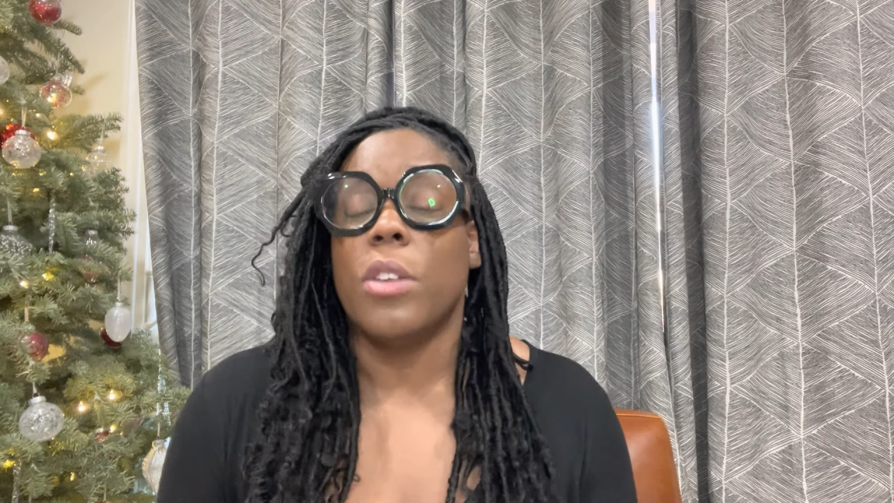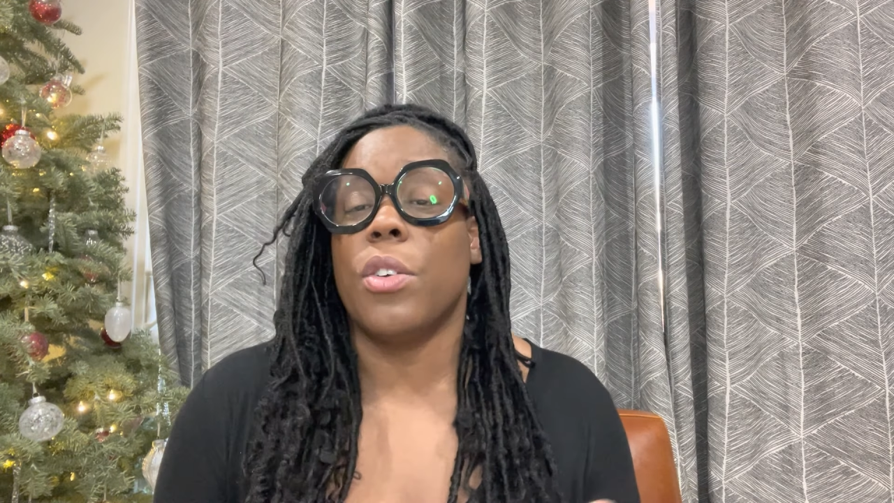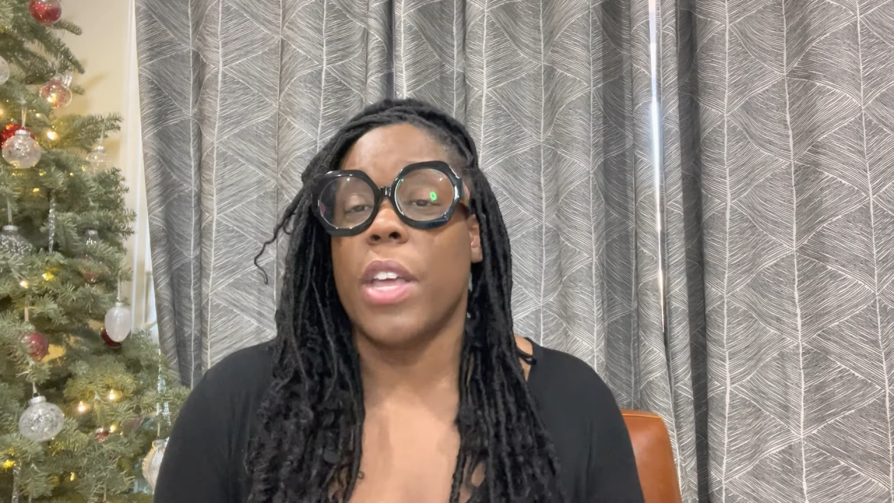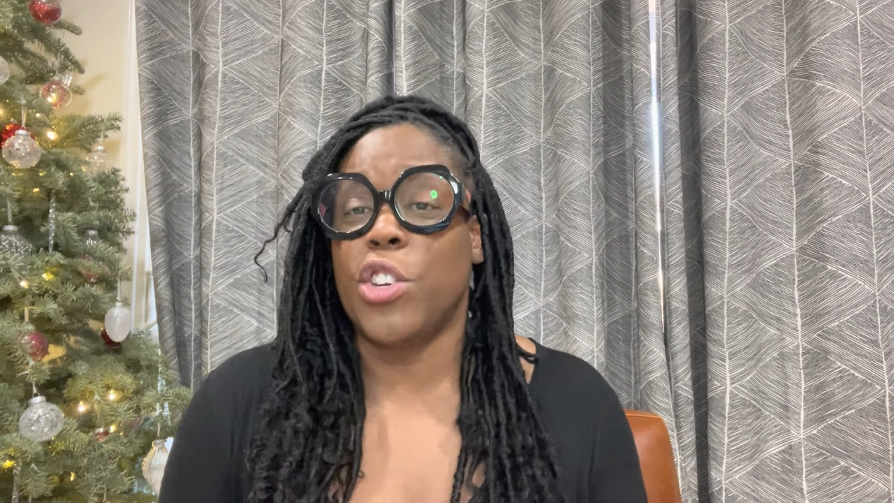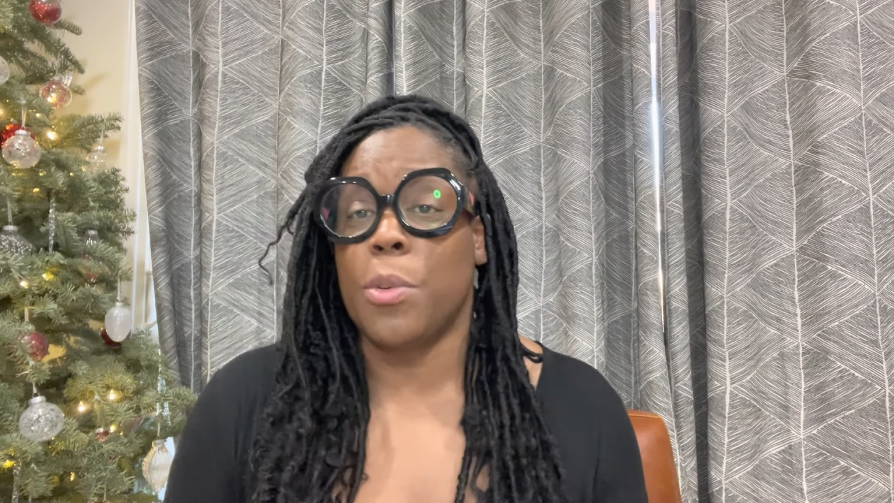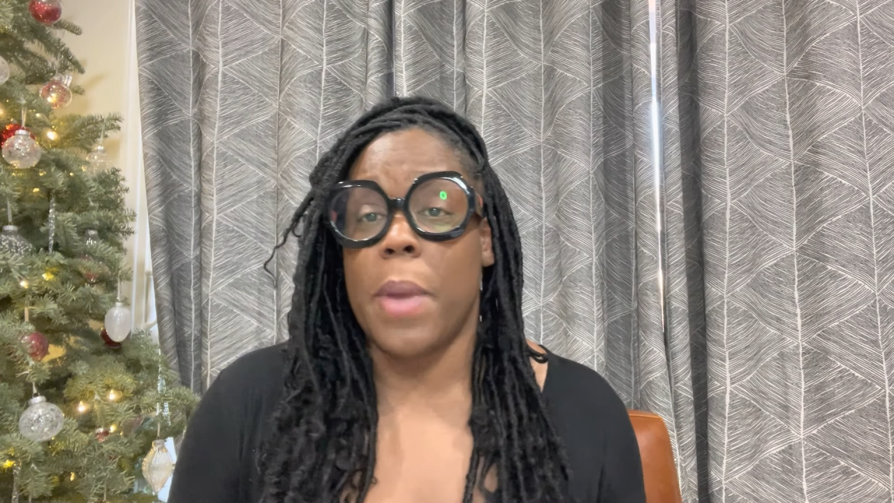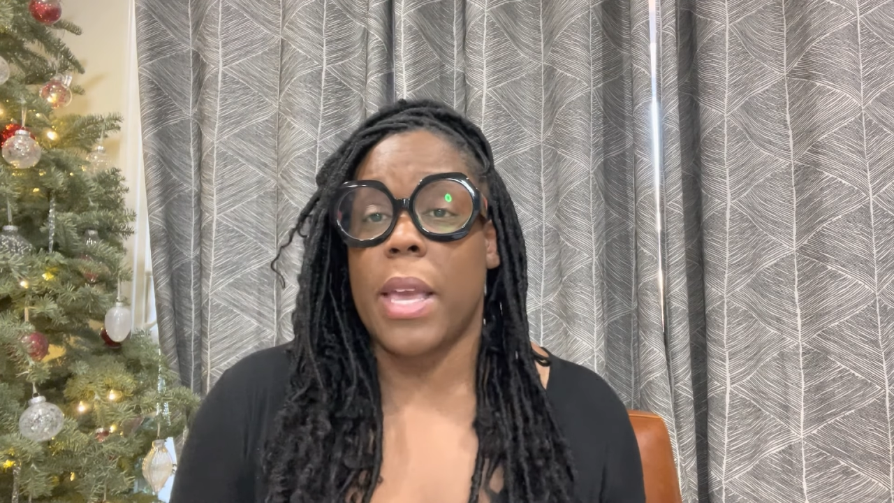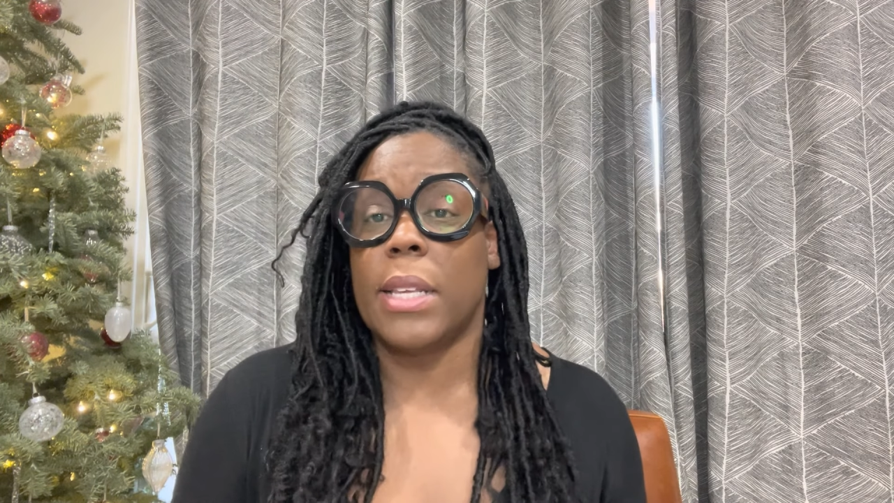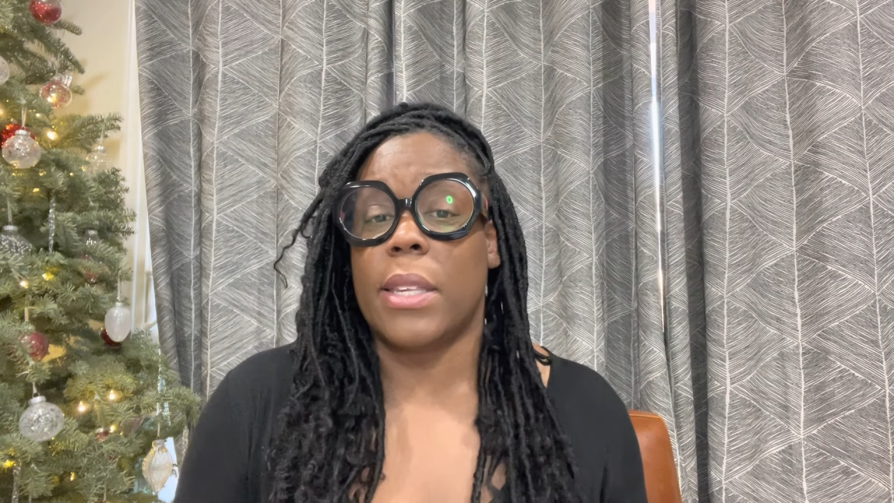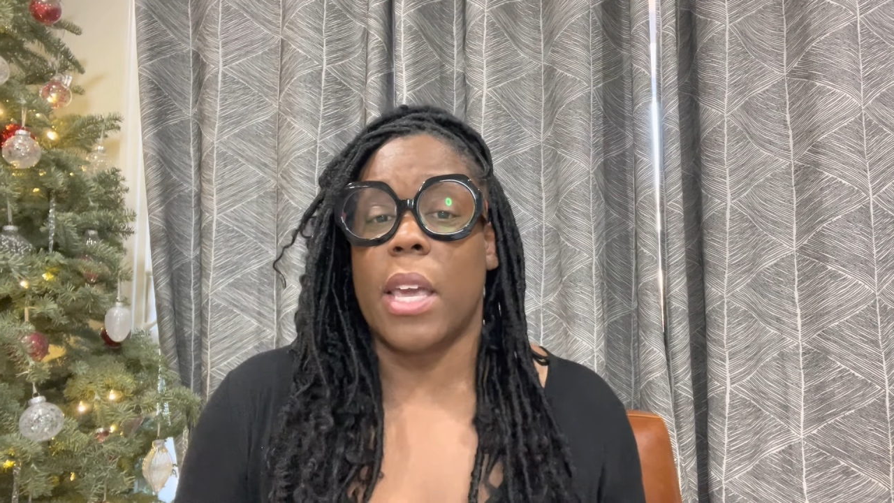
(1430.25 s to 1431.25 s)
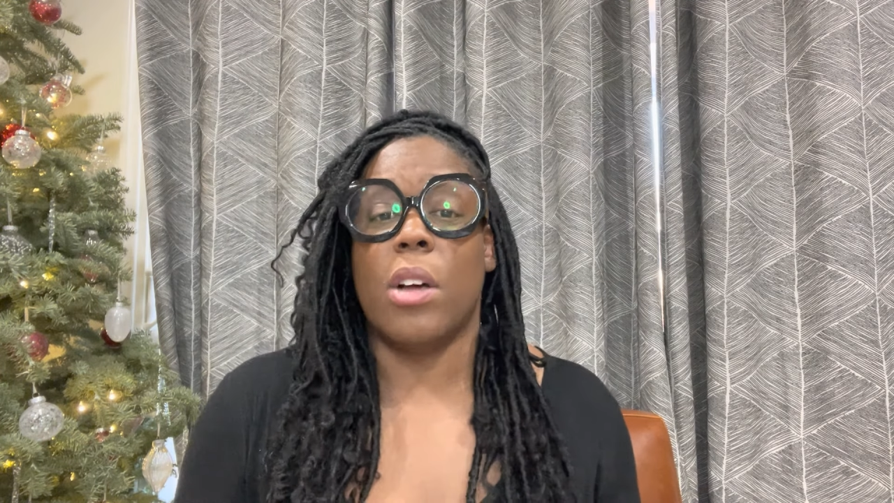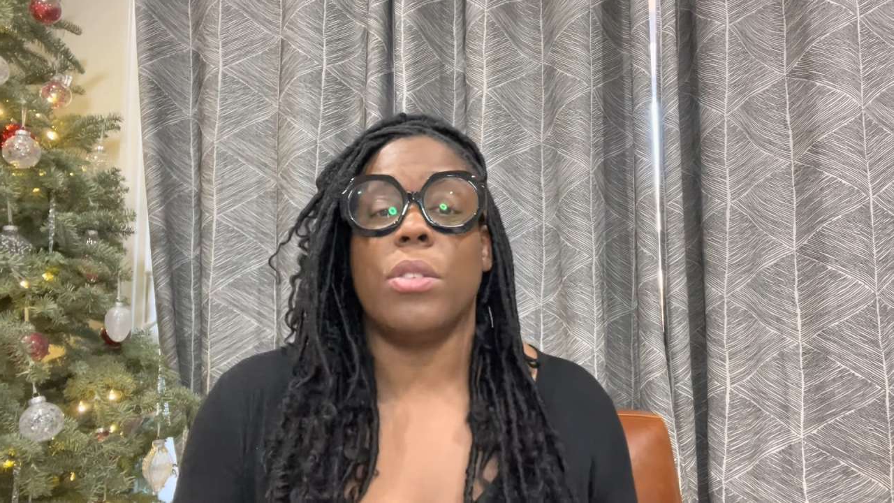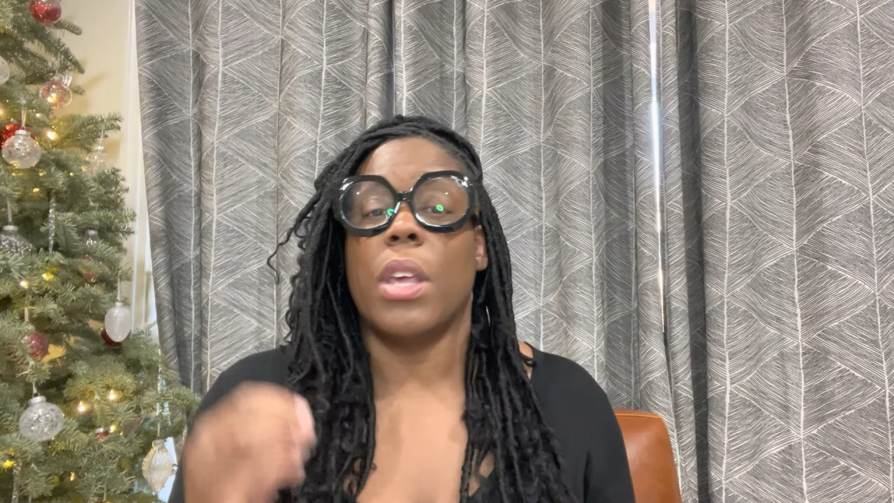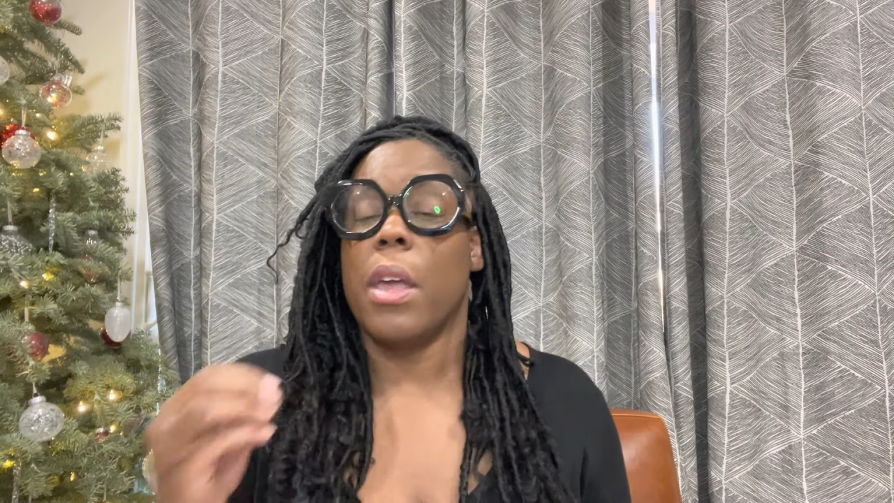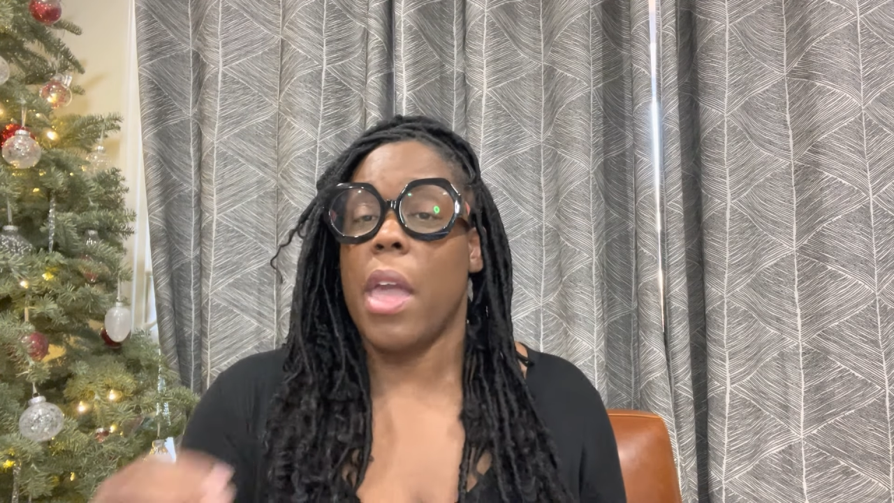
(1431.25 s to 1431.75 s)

so that you're making sales